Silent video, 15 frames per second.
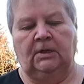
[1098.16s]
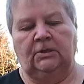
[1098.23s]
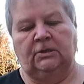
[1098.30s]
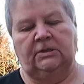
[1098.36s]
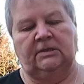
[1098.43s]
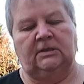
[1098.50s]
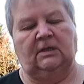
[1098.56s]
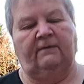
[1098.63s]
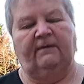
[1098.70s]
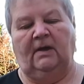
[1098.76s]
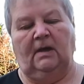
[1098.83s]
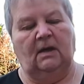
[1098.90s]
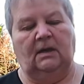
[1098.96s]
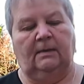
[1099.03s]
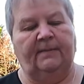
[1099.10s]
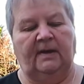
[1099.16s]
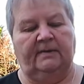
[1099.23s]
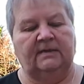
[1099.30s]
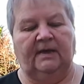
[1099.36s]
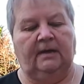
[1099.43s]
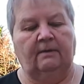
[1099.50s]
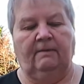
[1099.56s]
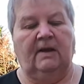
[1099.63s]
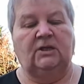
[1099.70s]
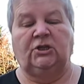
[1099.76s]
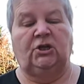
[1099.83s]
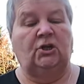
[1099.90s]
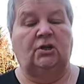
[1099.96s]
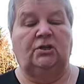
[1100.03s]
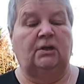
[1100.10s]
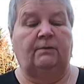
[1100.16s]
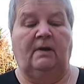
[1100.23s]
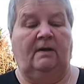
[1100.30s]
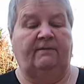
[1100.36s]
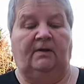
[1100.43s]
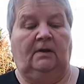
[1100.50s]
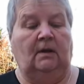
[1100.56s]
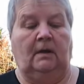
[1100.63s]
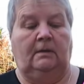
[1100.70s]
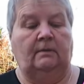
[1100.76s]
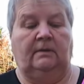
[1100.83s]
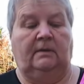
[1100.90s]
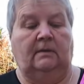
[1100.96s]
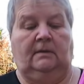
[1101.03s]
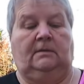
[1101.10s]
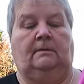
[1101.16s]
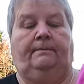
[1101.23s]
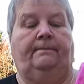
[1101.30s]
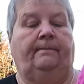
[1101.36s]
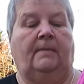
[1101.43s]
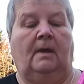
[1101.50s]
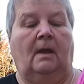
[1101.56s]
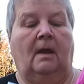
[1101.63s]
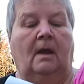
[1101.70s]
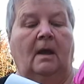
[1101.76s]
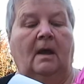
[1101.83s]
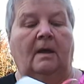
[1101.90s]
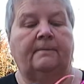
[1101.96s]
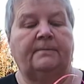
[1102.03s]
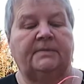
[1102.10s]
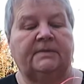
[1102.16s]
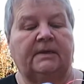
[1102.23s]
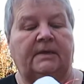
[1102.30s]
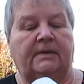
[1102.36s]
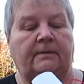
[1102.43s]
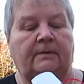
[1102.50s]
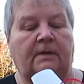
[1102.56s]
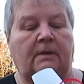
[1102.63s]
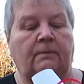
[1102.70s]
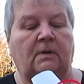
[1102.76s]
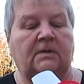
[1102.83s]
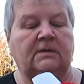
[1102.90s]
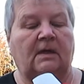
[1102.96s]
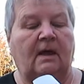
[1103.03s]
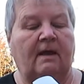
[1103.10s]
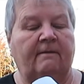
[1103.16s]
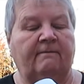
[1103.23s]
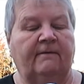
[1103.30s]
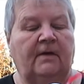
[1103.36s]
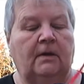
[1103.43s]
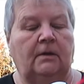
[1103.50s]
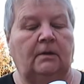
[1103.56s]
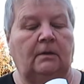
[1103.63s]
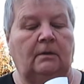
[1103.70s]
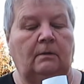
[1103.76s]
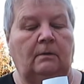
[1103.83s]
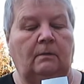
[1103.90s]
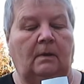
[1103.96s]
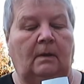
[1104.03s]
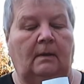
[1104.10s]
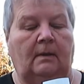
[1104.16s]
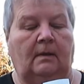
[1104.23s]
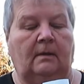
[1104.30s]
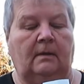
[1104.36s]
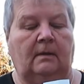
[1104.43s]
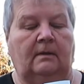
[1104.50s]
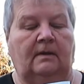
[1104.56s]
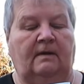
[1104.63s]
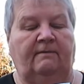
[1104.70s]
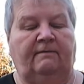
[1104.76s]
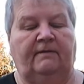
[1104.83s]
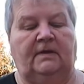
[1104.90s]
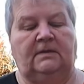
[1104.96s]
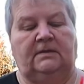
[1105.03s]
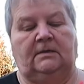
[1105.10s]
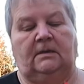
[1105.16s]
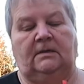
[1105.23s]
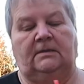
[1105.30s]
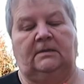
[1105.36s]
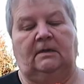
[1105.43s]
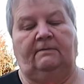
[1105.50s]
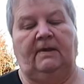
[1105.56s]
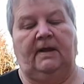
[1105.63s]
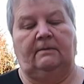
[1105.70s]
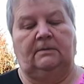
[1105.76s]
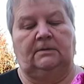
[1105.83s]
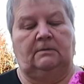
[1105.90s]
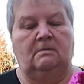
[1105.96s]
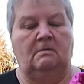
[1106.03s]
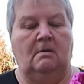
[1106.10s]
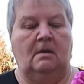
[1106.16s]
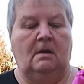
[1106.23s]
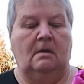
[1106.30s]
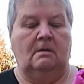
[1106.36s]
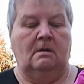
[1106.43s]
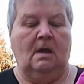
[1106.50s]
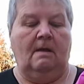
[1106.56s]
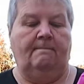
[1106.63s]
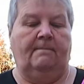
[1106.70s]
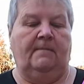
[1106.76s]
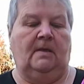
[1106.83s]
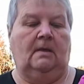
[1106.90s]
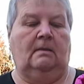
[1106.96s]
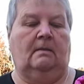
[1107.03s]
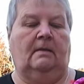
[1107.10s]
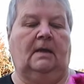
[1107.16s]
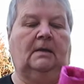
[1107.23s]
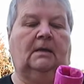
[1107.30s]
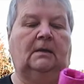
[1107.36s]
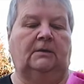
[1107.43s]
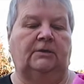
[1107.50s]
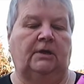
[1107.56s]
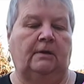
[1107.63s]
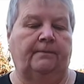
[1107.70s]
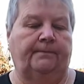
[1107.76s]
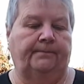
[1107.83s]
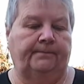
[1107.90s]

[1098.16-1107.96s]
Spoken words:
Just to give it a little bit of decoration. You can do whatever you like with it. Absolutely whatever you like. That fits nicely round. Yeah, that'll do.